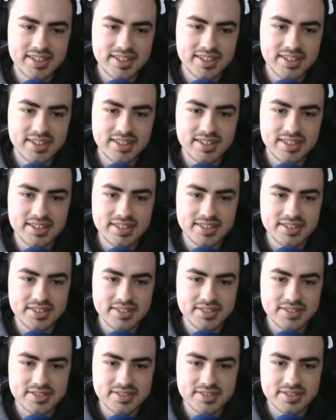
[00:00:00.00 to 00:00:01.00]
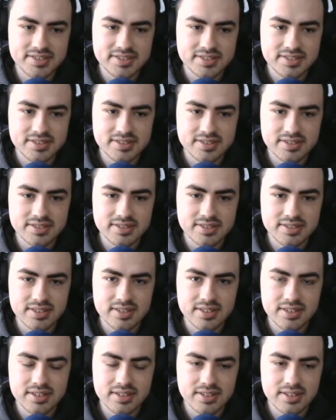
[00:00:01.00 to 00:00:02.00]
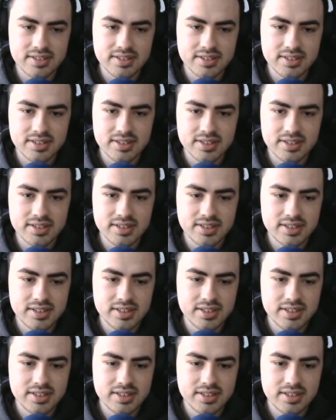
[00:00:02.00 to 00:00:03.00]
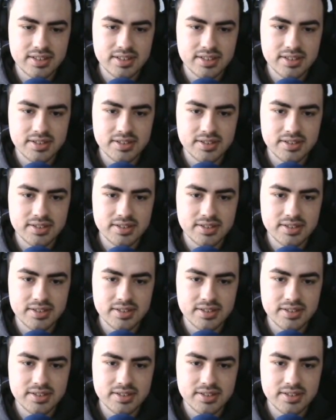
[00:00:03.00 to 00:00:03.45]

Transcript: [no speech]